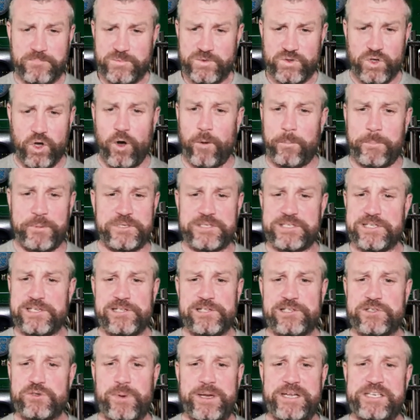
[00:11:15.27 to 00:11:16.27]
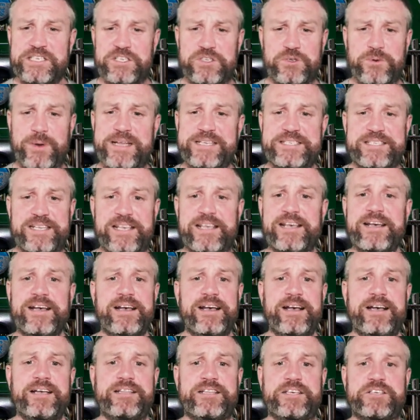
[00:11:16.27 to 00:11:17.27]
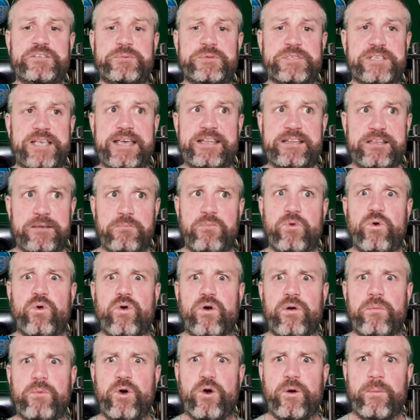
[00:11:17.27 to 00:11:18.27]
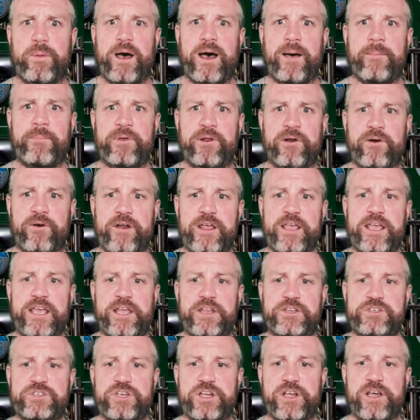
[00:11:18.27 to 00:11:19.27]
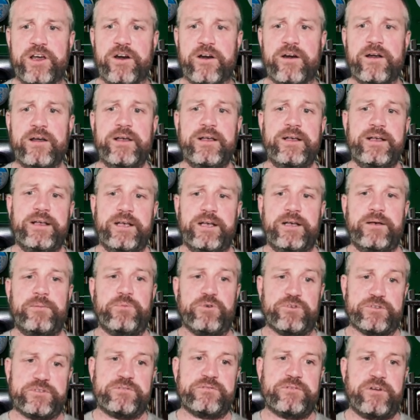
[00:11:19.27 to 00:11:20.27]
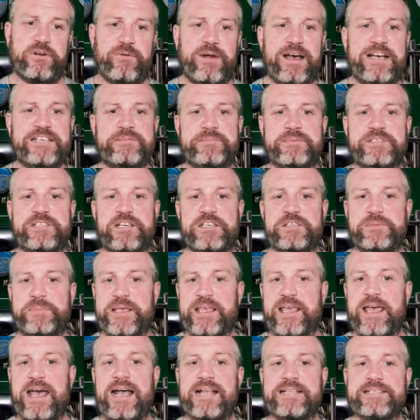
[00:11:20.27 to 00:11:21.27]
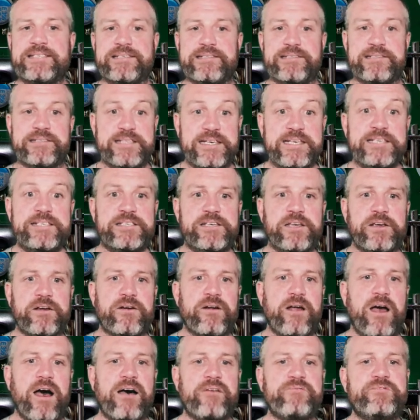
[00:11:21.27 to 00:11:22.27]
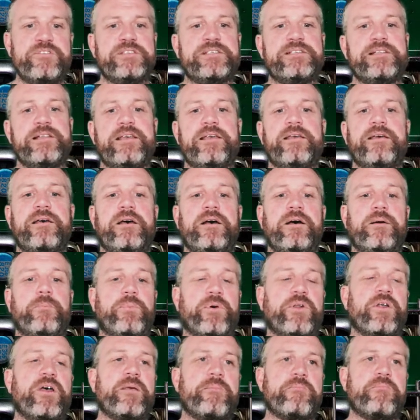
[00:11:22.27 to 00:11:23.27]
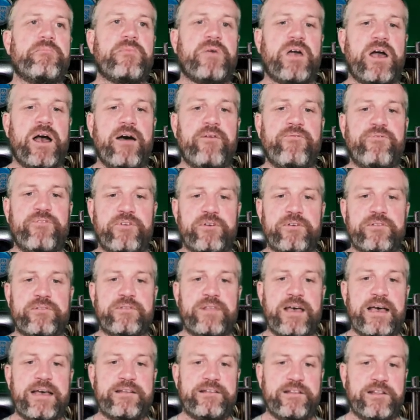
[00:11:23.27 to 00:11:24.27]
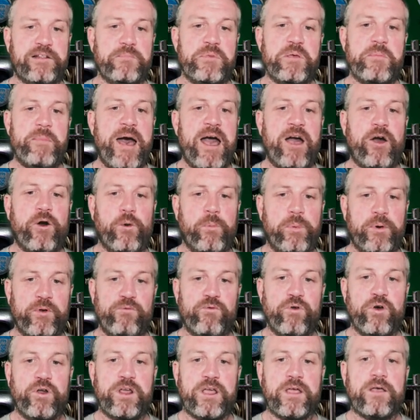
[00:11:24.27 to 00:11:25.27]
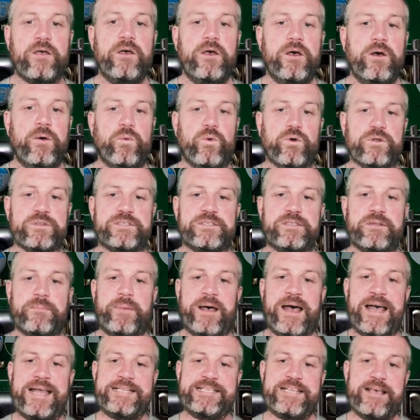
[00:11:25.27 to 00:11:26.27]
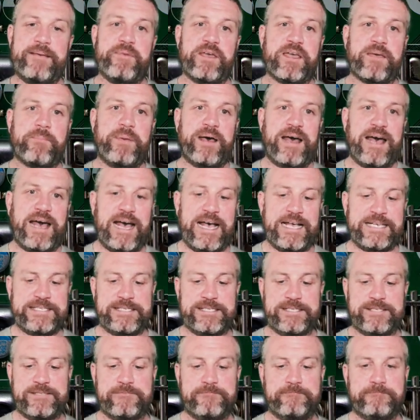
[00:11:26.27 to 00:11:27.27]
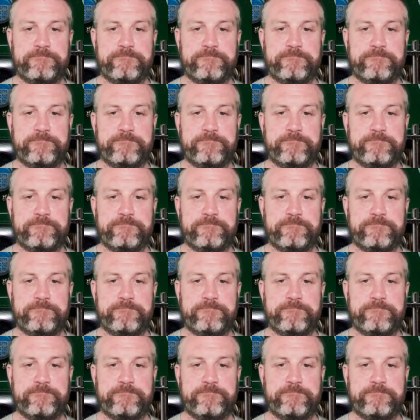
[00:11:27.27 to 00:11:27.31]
Up until 2020, this was getting more and more popular each year, but Erasmus has been cancelled this year, obviously, but I'm confident that it'll be back up and running once the pandemic passes.